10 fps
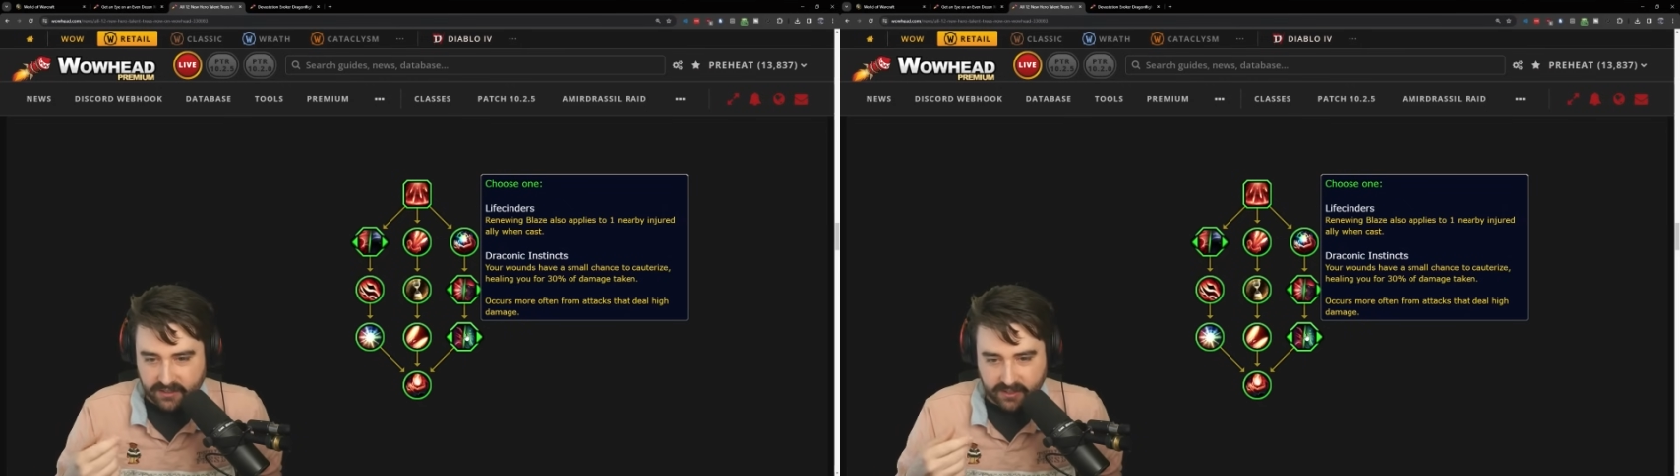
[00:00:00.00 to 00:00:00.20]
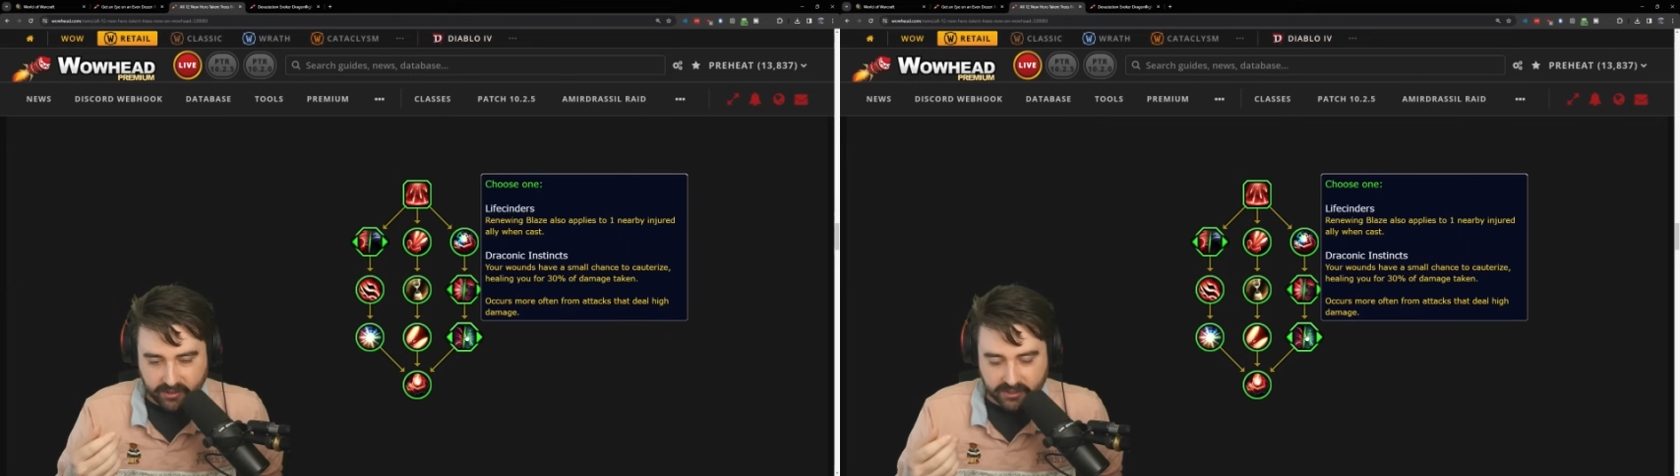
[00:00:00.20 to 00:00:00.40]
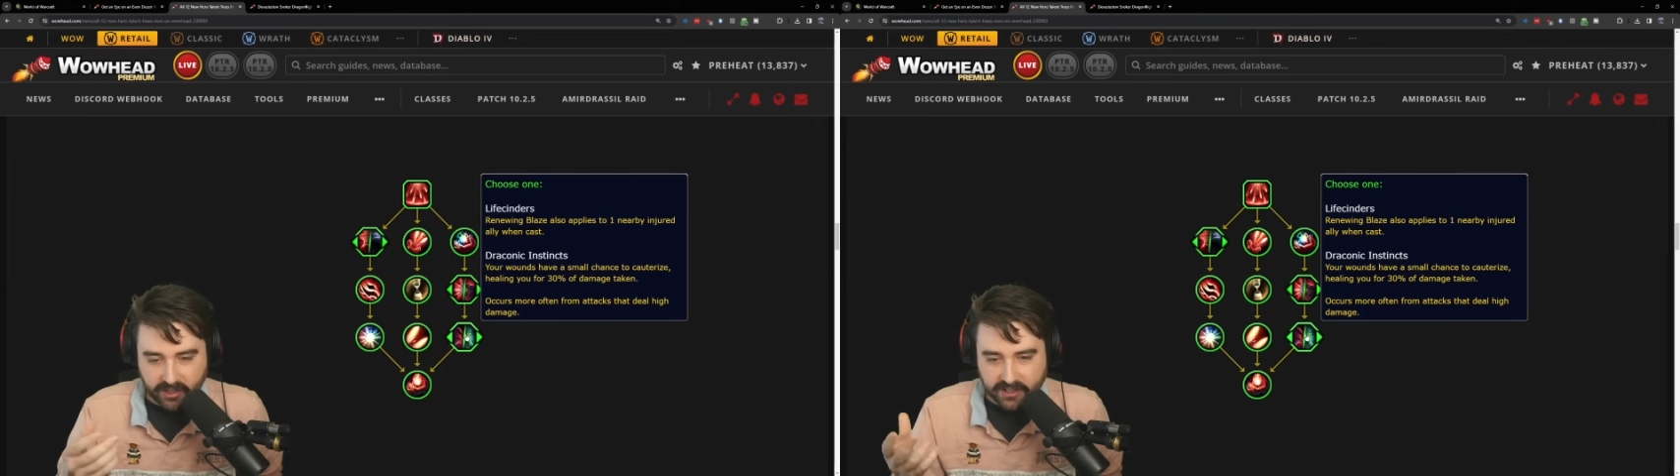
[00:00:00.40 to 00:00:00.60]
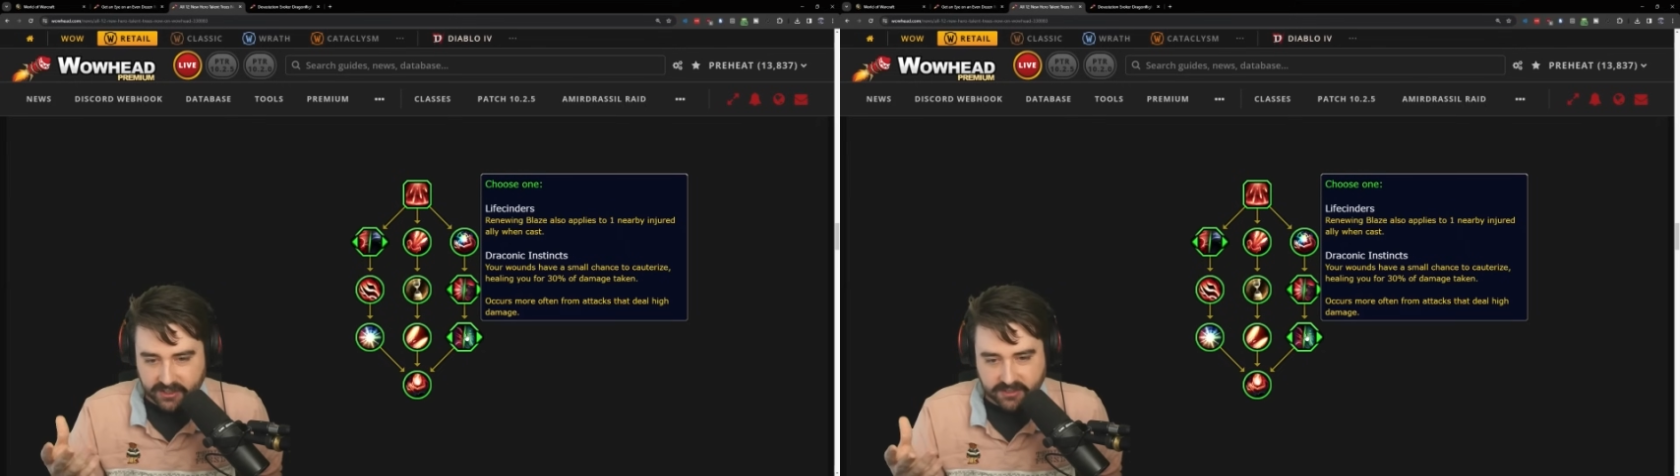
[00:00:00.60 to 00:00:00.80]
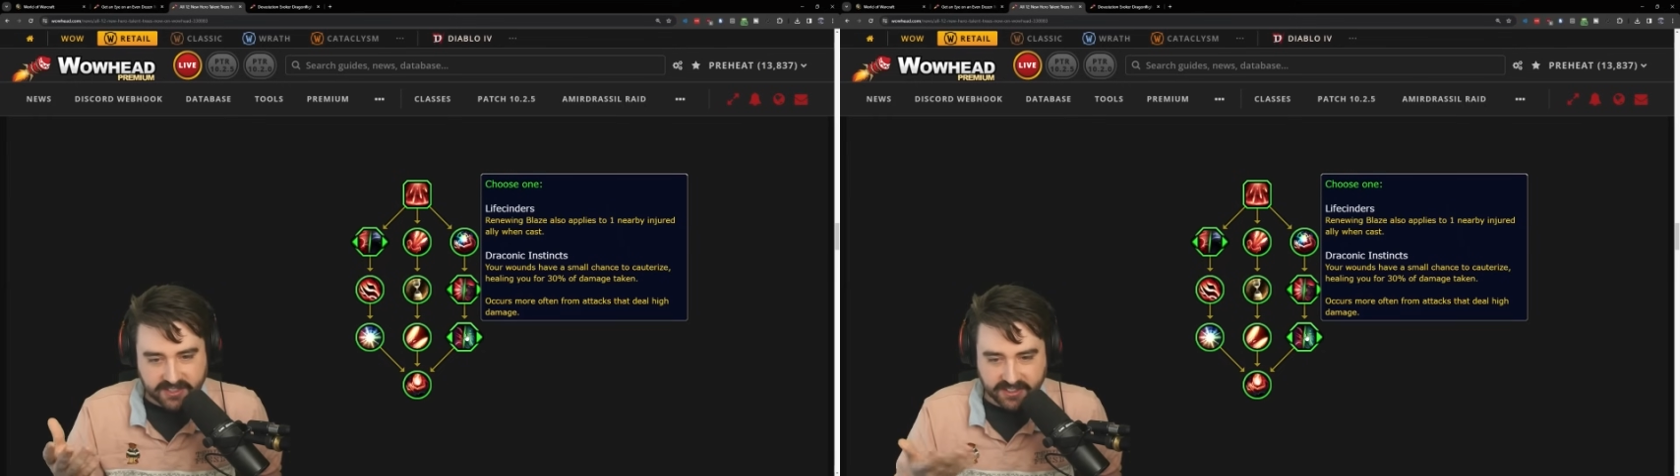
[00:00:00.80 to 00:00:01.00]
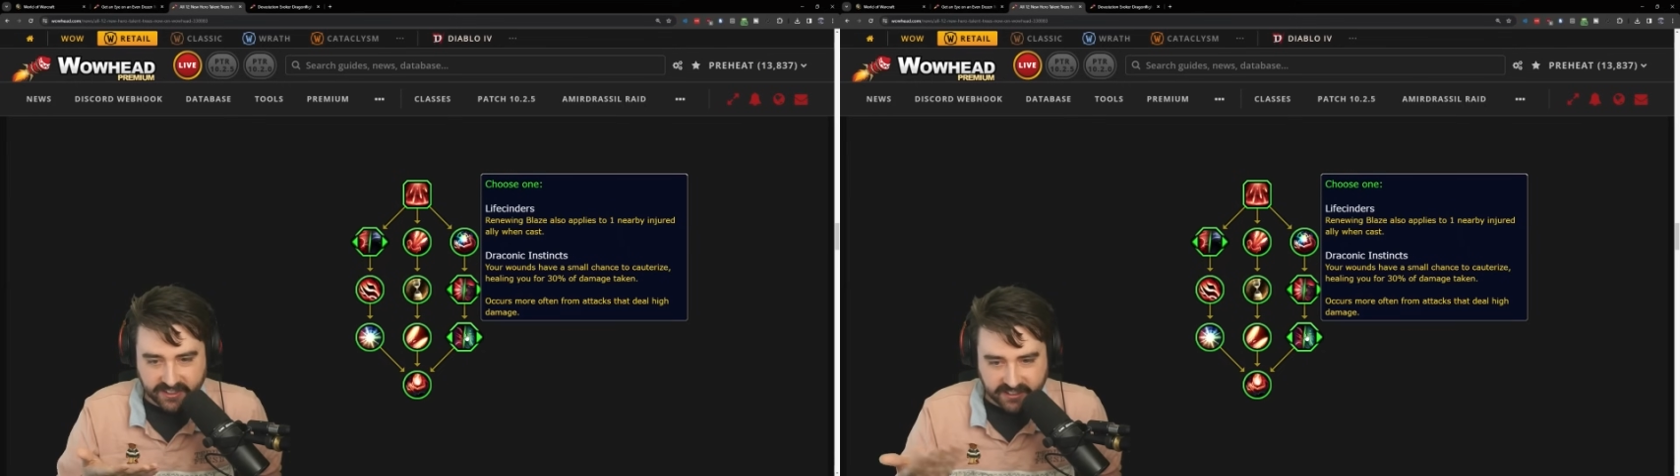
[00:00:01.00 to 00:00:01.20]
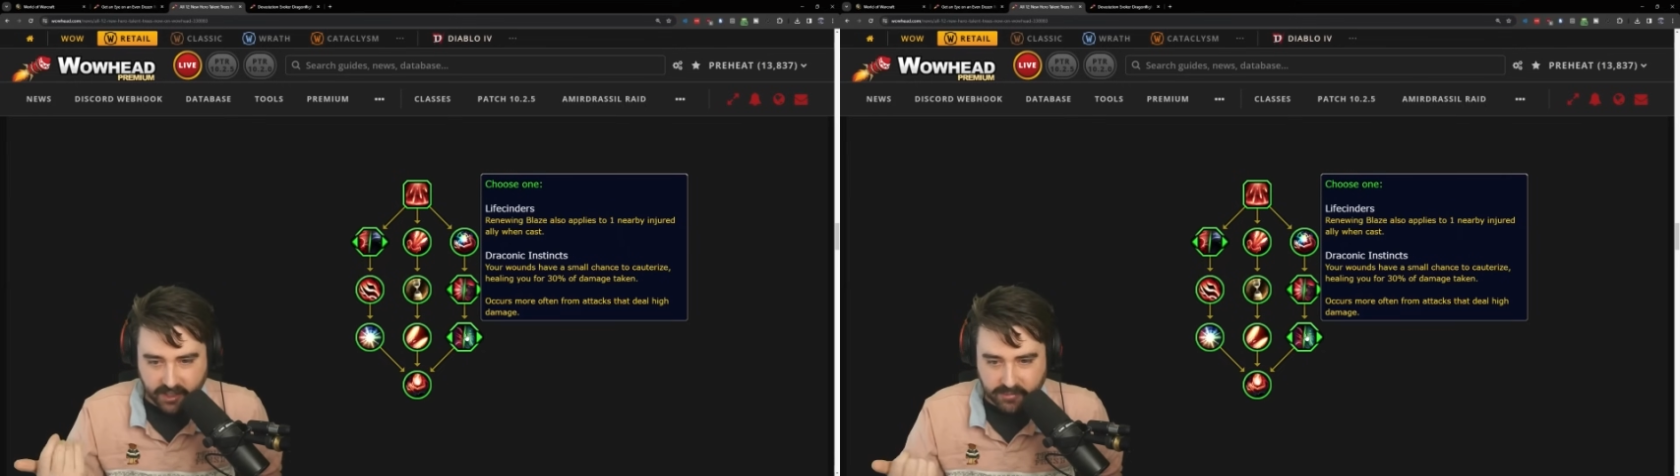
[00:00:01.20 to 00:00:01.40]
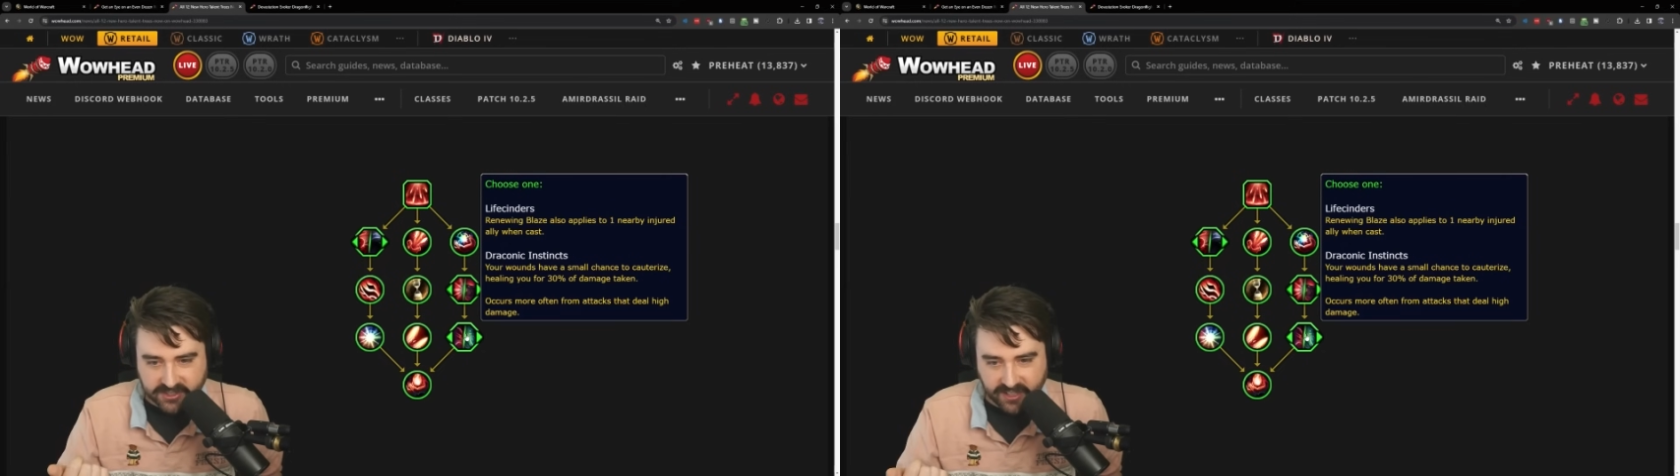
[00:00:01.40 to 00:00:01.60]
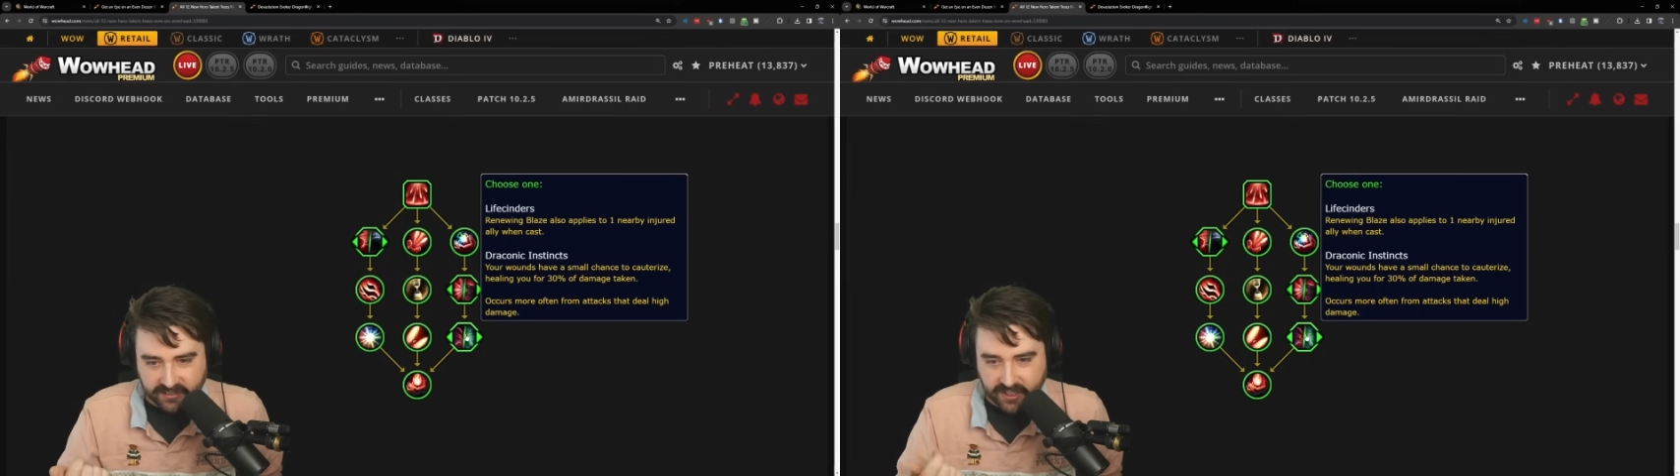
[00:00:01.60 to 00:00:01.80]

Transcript: Their health goes to 99%.